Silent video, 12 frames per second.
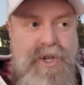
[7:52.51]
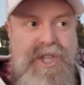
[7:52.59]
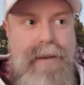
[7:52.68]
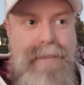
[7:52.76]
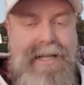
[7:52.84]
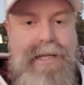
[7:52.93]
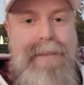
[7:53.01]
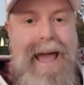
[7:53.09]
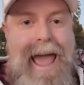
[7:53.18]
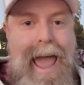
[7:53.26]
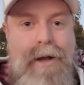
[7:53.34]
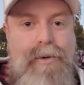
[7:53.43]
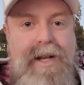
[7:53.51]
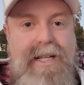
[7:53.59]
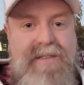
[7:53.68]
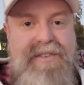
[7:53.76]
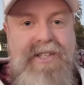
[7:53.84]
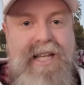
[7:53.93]
which then makes him angry
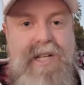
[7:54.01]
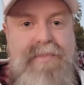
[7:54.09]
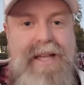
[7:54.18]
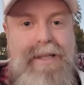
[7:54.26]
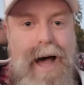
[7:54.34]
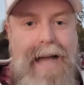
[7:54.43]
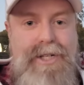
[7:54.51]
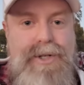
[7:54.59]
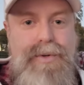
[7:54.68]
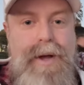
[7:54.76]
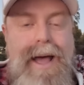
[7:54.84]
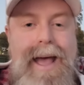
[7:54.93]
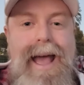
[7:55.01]
because he feels like he's being lied to.